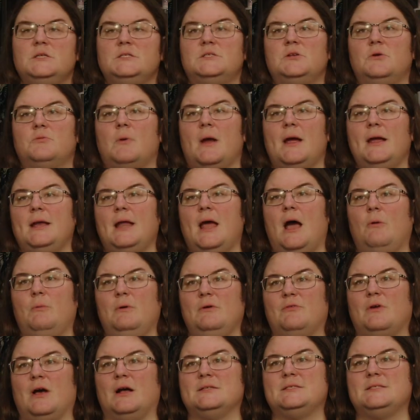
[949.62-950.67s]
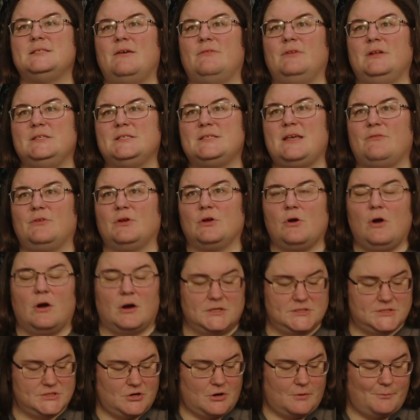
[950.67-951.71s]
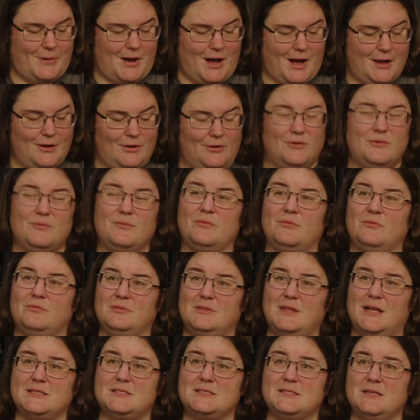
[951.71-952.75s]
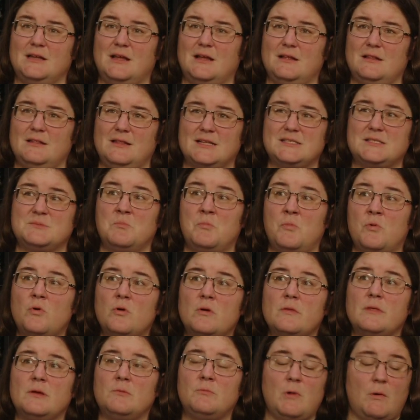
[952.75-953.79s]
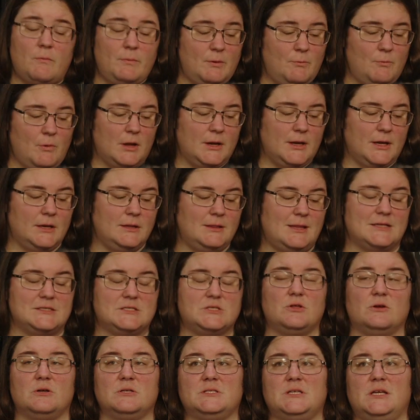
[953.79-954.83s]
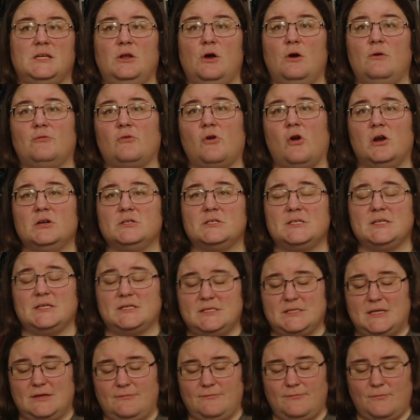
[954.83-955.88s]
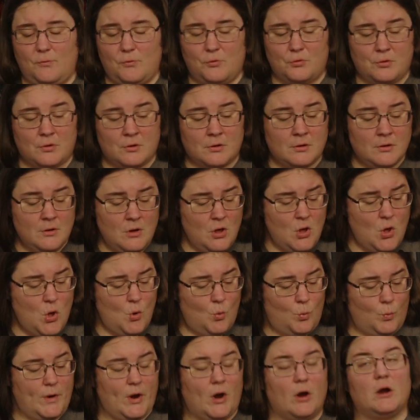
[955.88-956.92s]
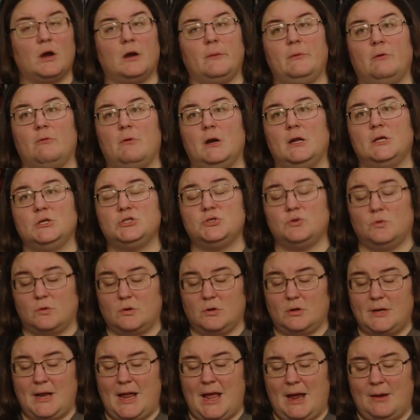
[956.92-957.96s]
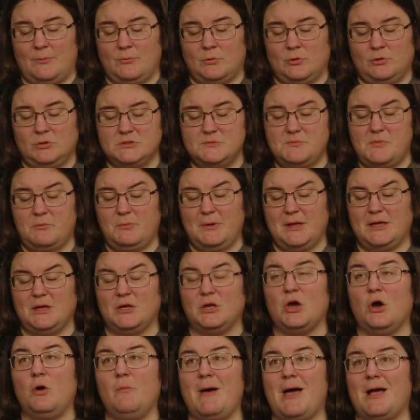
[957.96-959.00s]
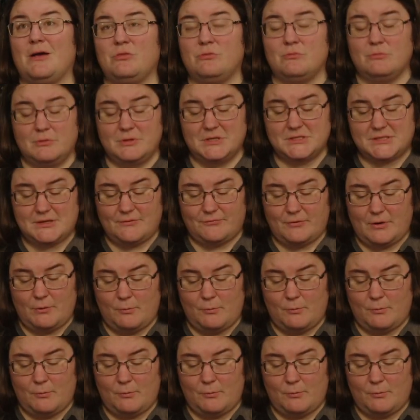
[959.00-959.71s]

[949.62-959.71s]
So right now we've got 77 cards in our pile. That's more than what we wanted. That's 13 over our 64. We are going to be running short on Emerald, but we could go back through this if we